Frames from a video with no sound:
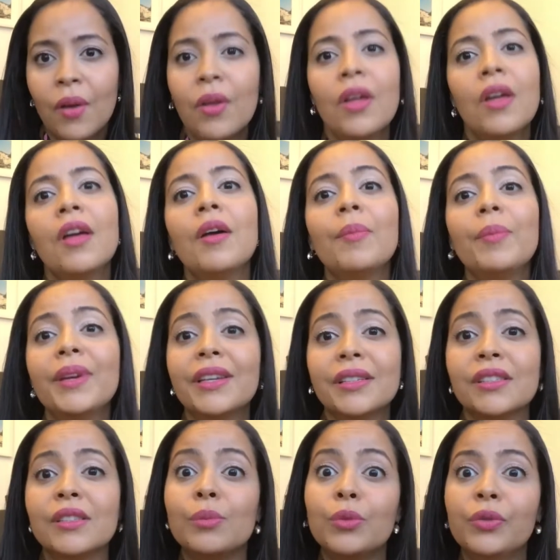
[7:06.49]
because the
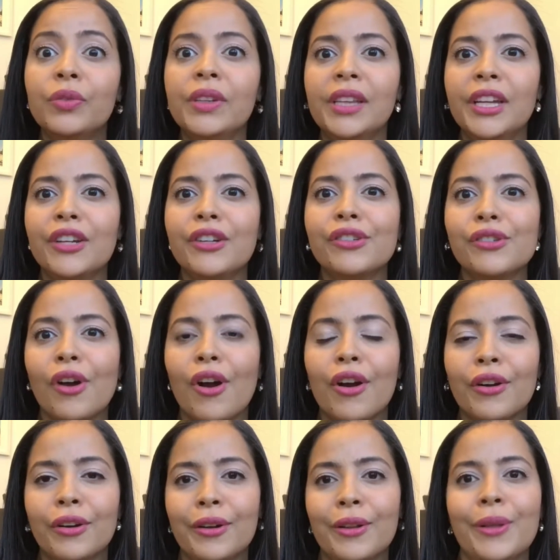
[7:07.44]
movie theaters are
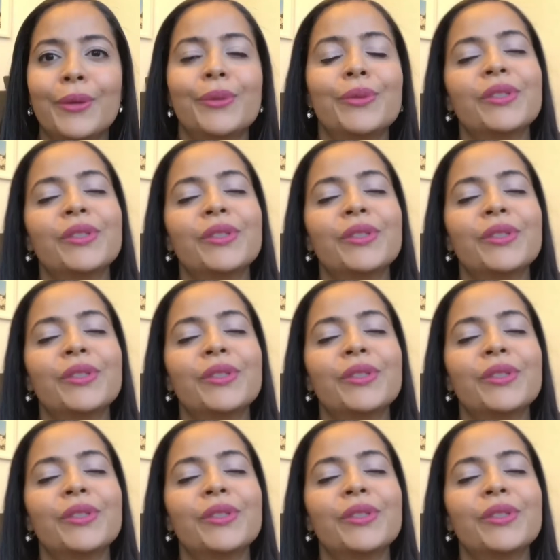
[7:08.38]
closed.